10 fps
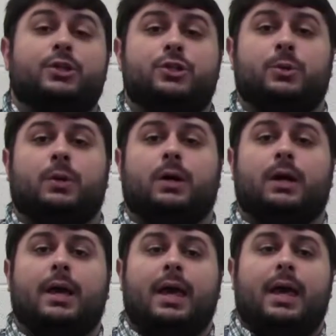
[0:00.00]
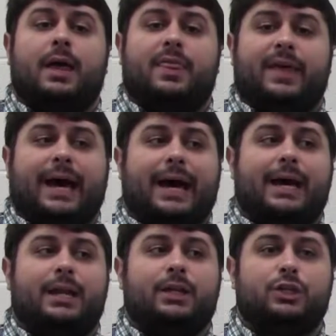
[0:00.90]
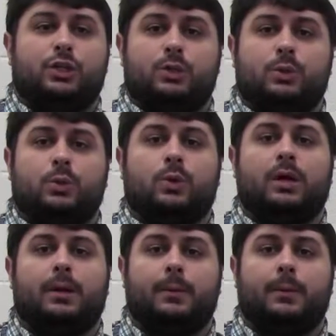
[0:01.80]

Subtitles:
sure that you